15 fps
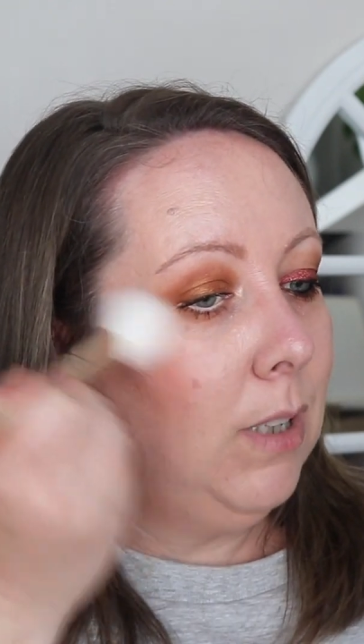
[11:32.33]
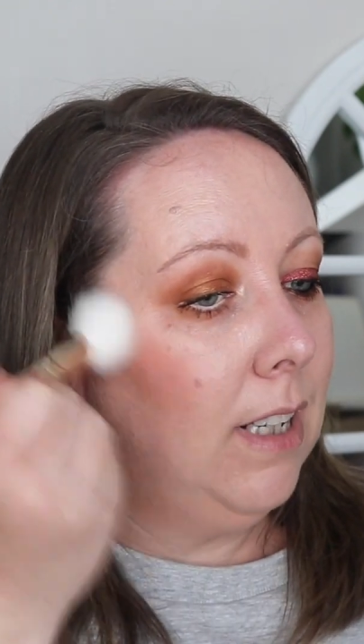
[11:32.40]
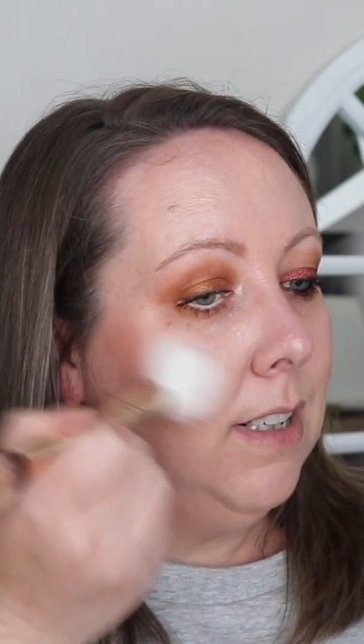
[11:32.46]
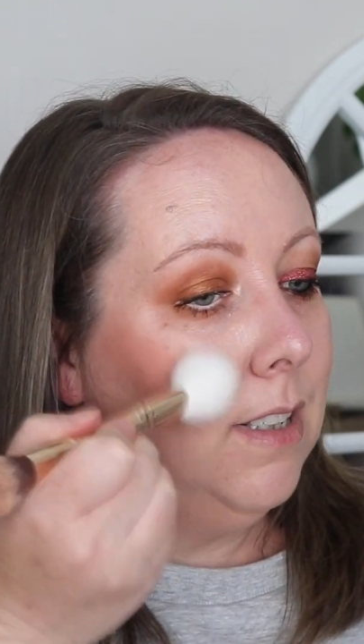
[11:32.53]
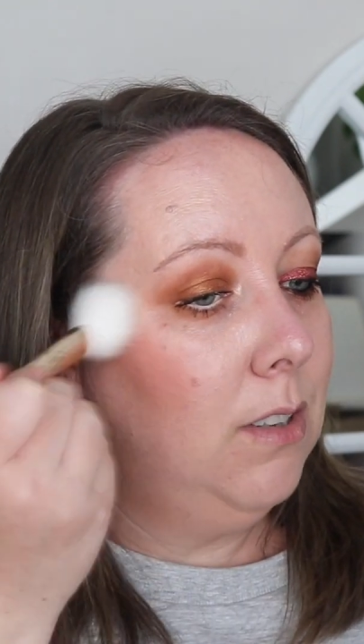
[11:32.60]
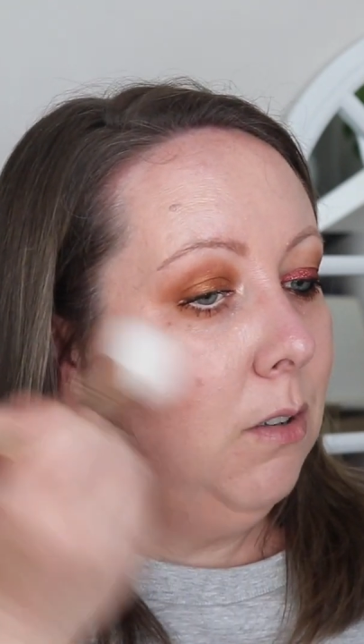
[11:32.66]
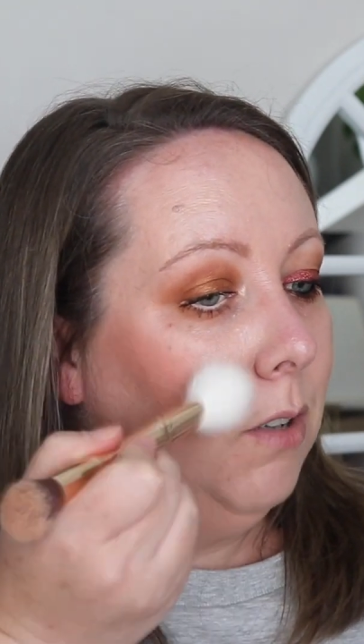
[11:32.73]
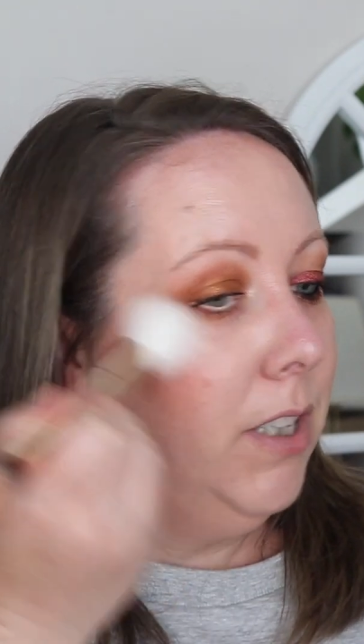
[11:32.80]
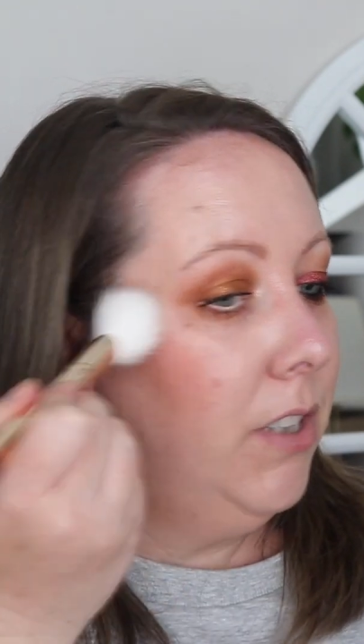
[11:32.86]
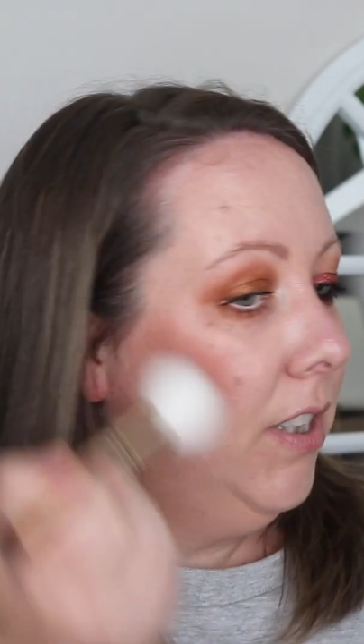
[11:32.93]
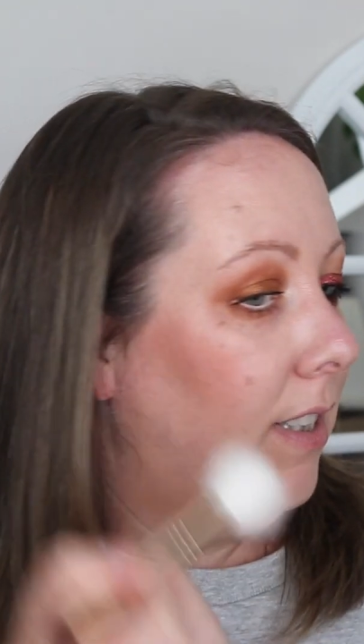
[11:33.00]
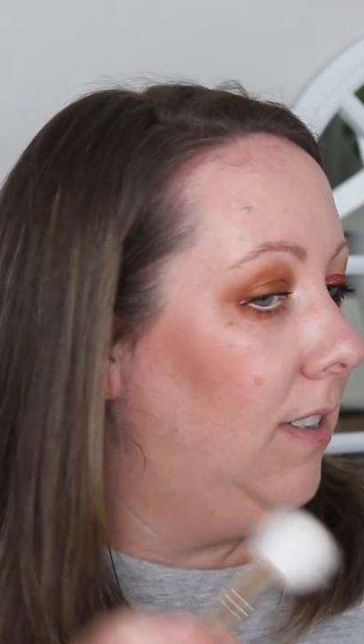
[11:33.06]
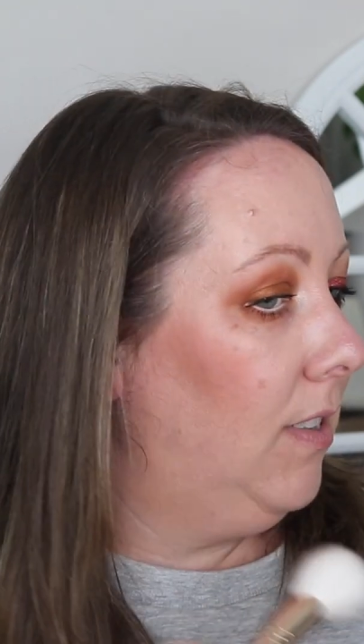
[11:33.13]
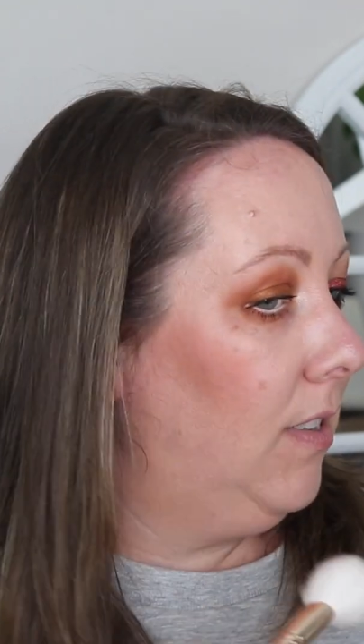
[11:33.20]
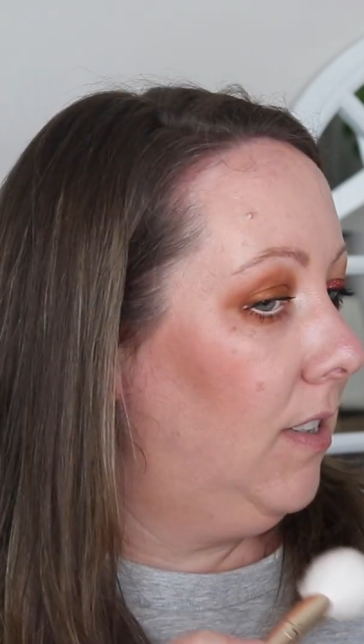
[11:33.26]
that is
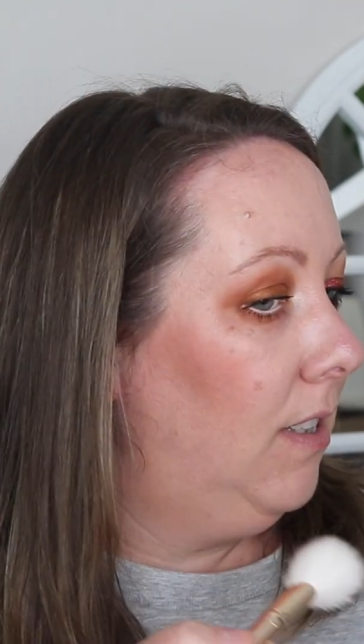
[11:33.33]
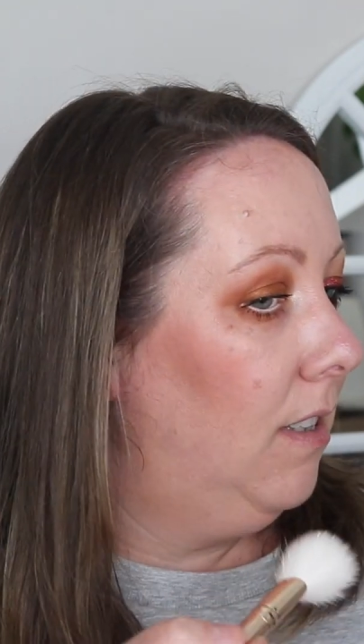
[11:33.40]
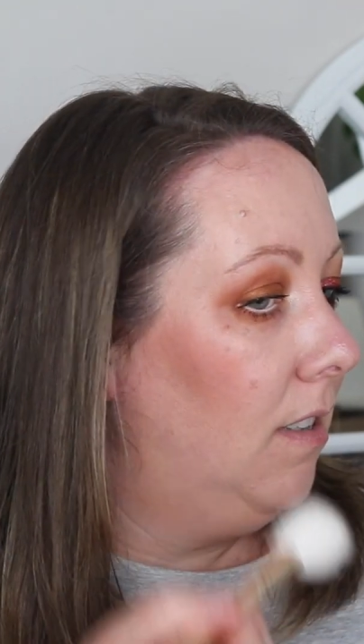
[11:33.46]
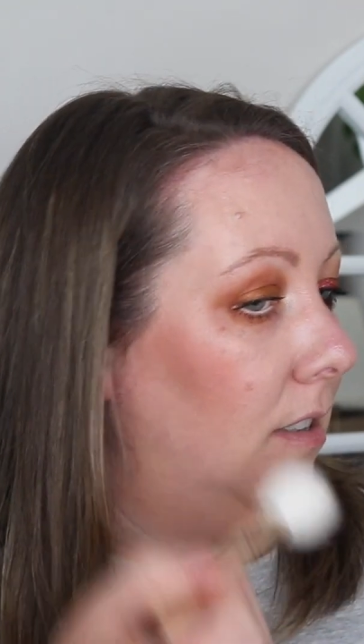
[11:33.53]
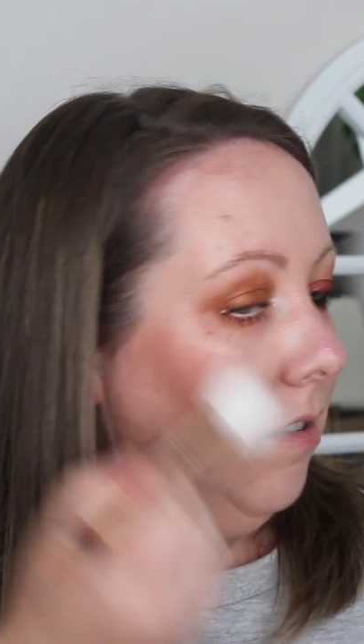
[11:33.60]
gorgeous.